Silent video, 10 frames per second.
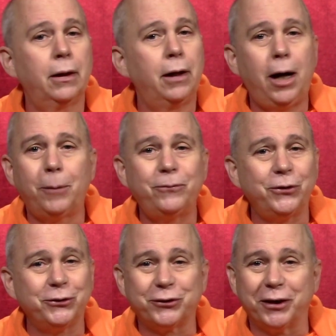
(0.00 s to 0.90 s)

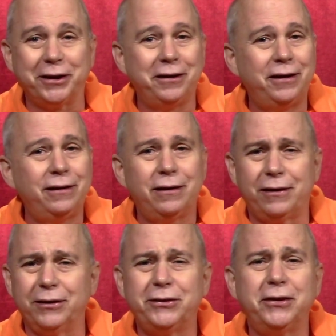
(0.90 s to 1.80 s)
Obviously,
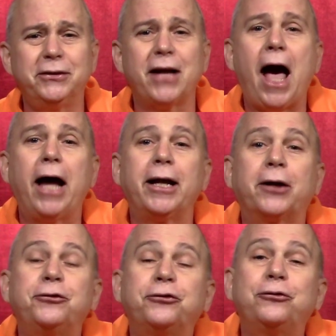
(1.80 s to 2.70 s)
this is an
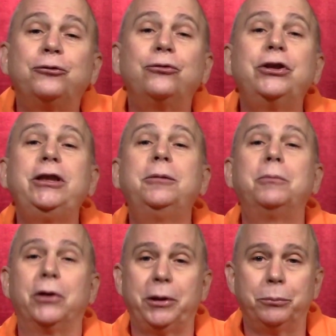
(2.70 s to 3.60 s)

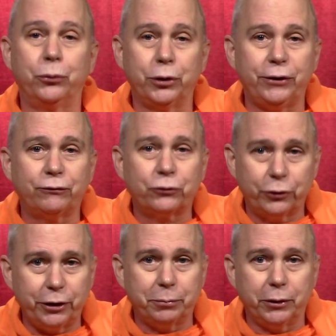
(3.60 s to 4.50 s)
extremely brief
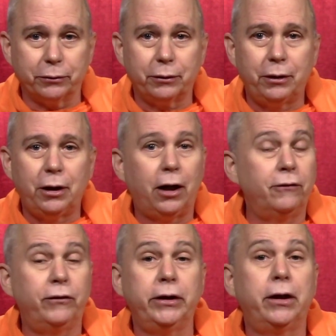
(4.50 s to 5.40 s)
treatment
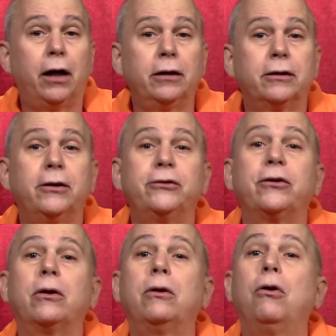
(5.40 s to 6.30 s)
of Vedanta's
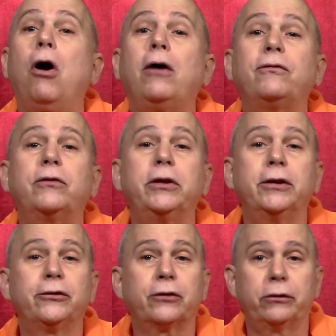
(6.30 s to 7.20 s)

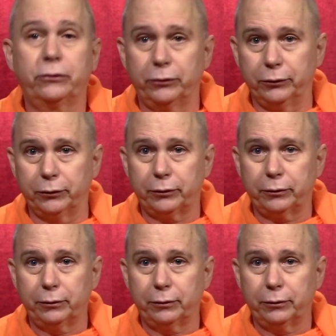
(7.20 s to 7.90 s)
loftiest truth.